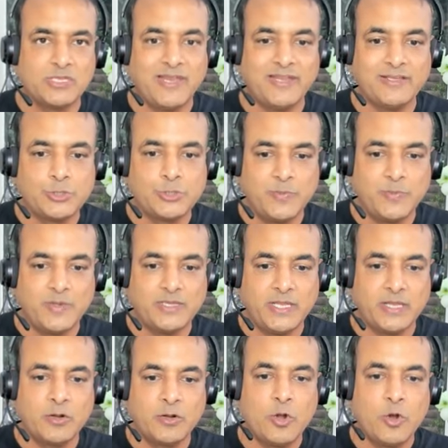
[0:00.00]
the link should be
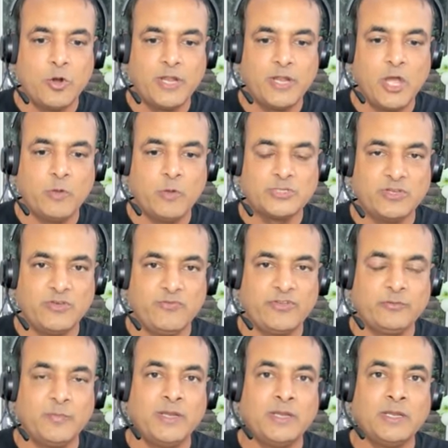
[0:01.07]
there on how much is
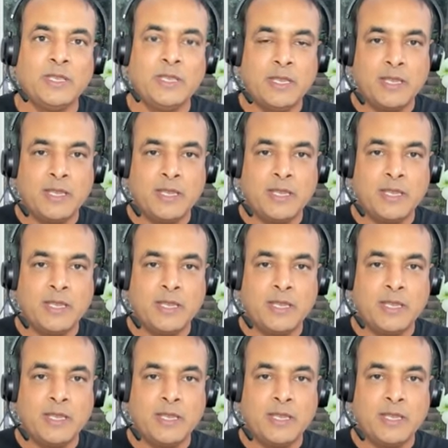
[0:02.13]
investment.